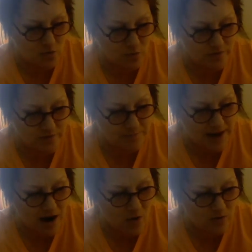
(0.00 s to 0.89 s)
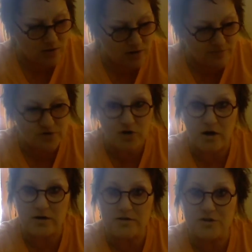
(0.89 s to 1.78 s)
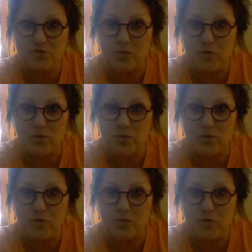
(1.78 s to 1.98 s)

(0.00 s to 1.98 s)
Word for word: when the power of darkness